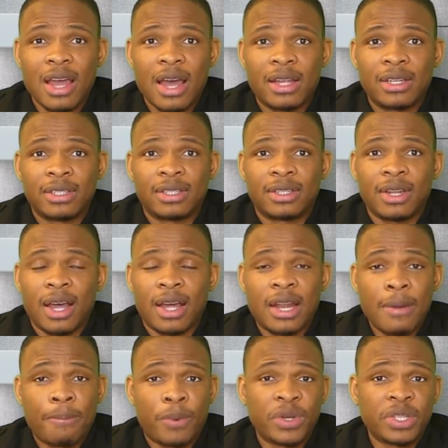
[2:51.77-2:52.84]
And at
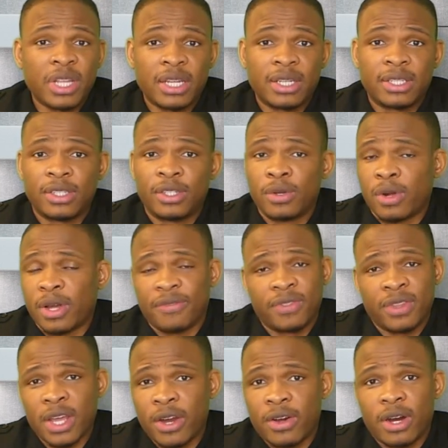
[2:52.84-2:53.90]
that point, I did not have
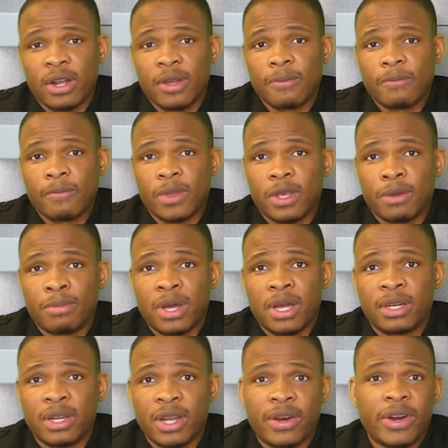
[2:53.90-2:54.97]
Naira in my
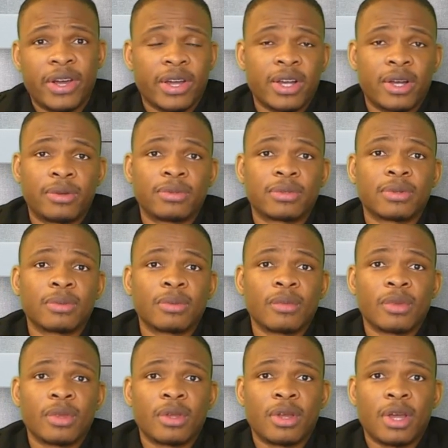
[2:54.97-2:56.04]
Naira account.
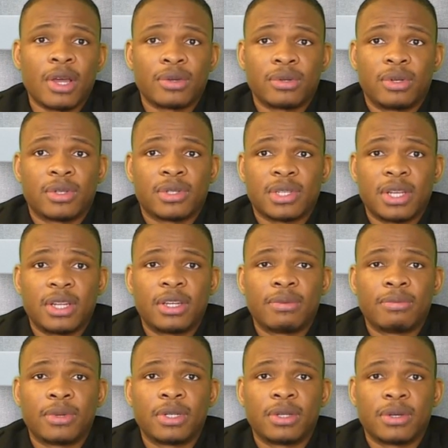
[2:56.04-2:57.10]
I could not send
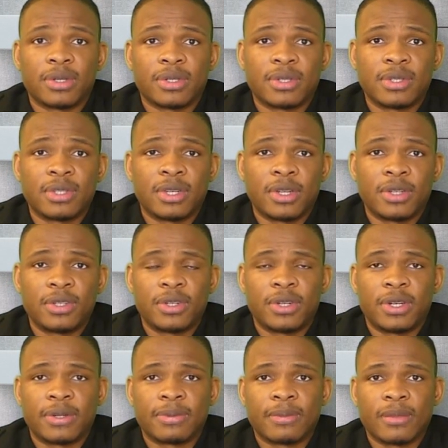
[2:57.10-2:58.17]
him money because he's in
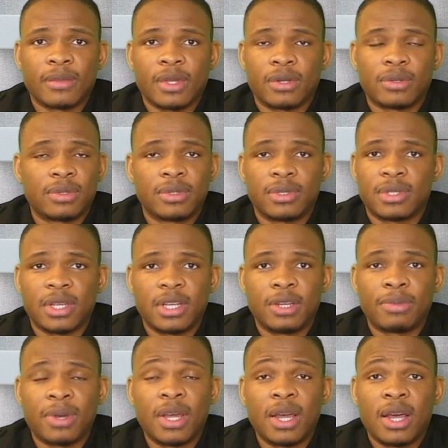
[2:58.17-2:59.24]
Nigeria. I couldn't send
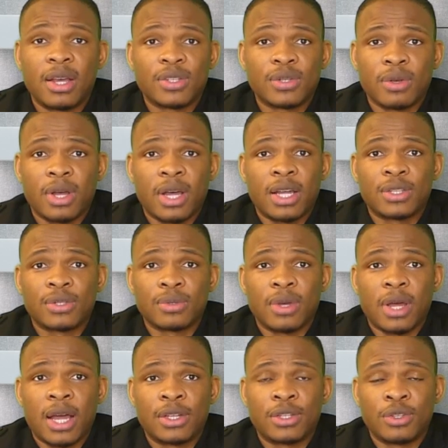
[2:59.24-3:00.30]
him. So I had to,
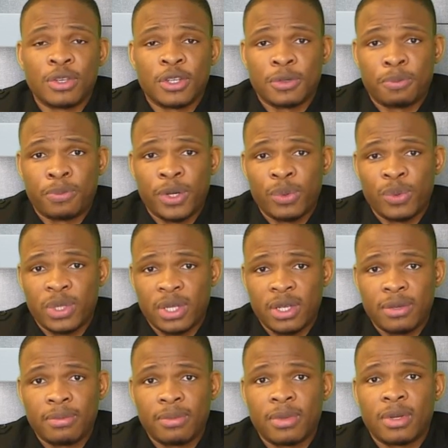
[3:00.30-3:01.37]
I had to just pray with
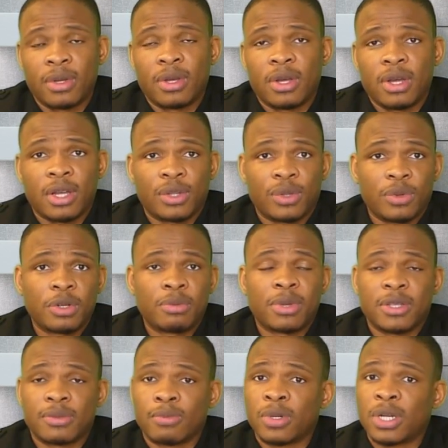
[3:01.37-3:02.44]
him, told him
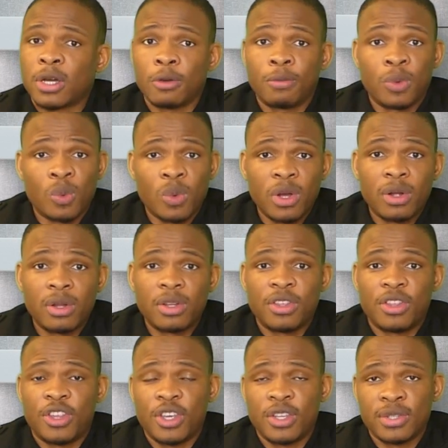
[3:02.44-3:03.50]
that his mother will be well
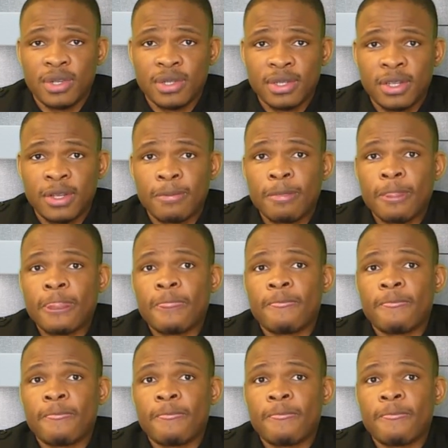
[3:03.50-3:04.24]
in Jesus' name.